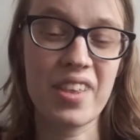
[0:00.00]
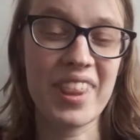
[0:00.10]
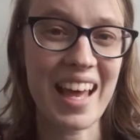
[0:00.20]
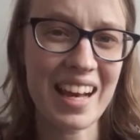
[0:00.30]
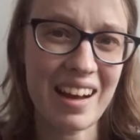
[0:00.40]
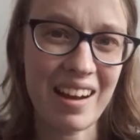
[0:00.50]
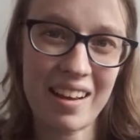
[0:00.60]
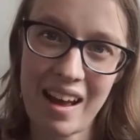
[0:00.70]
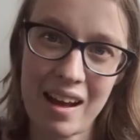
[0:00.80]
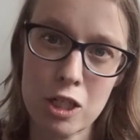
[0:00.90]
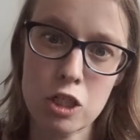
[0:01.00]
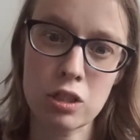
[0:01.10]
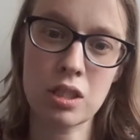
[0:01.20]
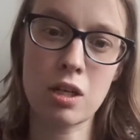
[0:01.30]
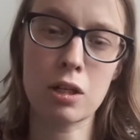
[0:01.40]
that I
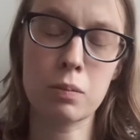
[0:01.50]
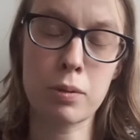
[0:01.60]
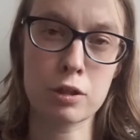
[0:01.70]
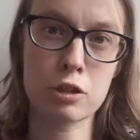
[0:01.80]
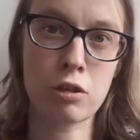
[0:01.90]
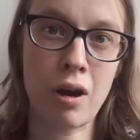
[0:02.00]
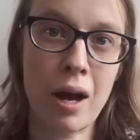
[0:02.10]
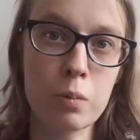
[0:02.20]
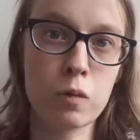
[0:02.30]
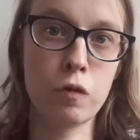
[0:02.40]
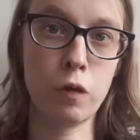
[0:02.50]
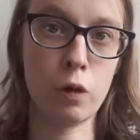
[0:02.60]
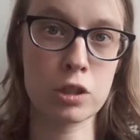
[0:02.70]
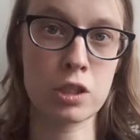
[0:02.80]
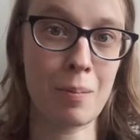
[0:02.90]
actually got prescribed
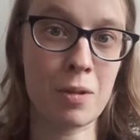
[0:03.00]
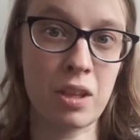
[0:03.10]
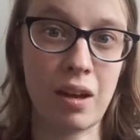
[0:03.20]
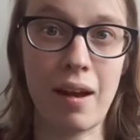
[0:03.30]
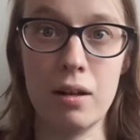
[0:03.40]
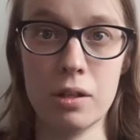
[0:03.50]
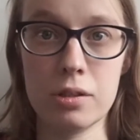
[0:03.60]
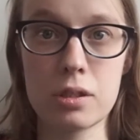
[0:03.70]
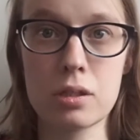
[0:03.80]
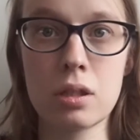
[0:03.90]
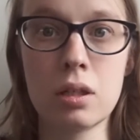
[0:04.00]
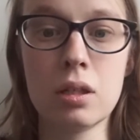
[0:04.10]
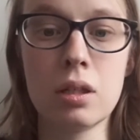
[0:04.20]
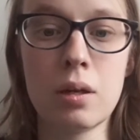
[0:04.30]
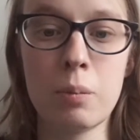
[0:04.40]
for something else,
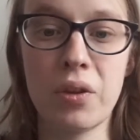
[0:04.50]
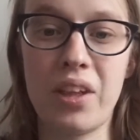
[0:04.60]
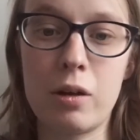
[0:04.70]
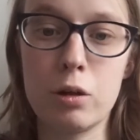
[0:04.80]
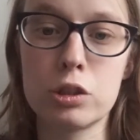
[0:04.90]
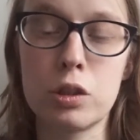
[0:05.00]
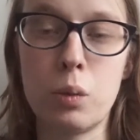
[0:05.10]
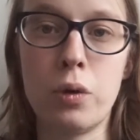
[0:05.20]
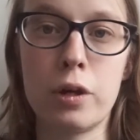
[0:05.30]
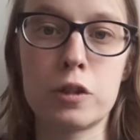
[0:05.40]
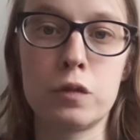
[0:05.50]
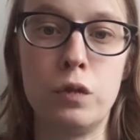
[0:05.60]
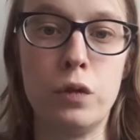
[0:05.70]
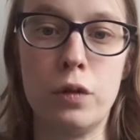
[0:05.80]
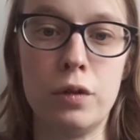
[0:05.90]
but that also works
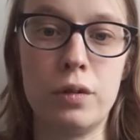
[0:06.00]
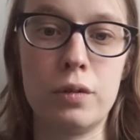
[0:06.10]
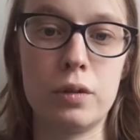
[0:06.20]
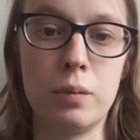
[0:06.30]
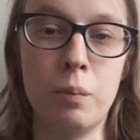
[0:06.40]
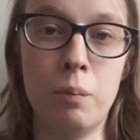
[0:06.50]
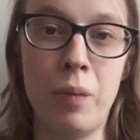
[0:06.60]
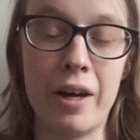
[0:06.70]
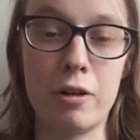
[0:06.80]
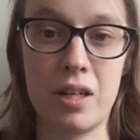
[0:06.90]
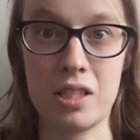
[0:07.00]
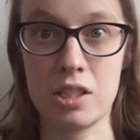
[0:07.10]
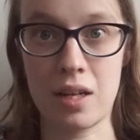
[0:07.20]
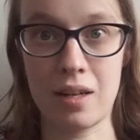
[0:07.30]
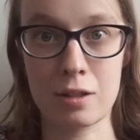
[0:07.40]
for migraines
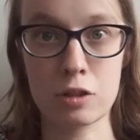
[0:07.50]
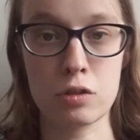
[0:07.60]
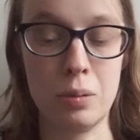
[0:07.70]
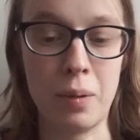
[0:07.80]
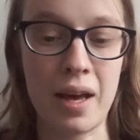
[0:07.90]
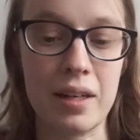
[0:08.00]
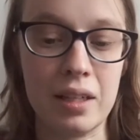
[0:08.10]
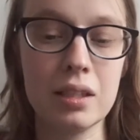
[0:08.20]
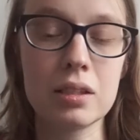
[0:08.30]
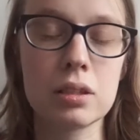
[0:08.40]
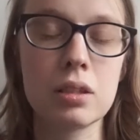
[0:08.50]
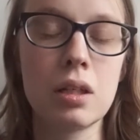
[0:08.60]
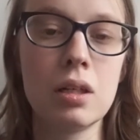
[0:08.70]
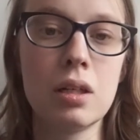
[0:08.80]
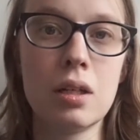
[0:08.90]
and extreme headaches.
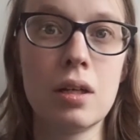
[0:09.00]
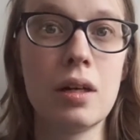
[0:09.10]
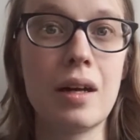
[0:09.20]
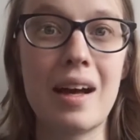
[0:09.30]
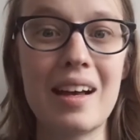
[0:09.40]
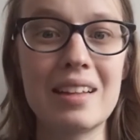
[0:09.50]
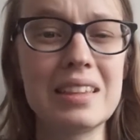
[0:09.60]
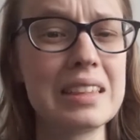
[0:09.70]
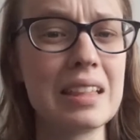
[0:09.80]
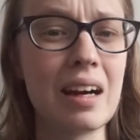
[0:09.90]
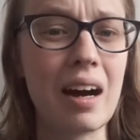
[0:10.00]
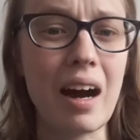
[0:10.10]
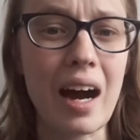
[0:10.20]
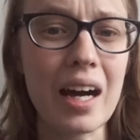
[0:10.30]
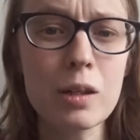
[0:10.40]
And
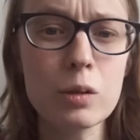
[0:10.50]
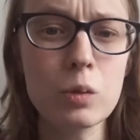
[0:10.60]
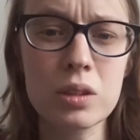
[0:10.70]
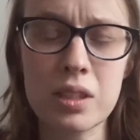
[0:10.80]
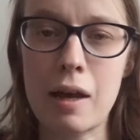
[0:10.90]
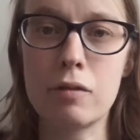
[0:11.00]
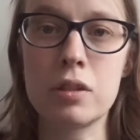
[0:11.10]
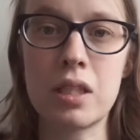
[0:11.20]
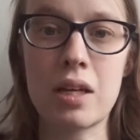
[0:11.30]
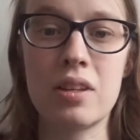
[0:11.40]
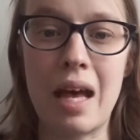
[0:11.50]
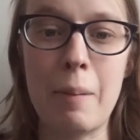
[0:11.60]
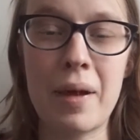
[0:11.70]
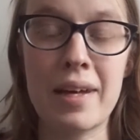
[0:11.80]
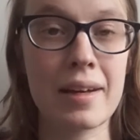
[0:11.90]
I don't want to have to take that
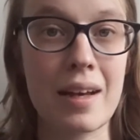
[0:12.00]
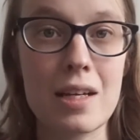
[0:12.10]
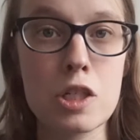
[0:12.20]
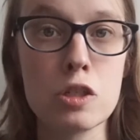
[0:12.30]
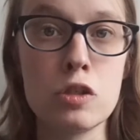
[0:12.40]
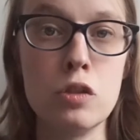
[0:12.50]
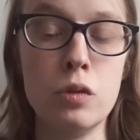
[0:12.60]
medication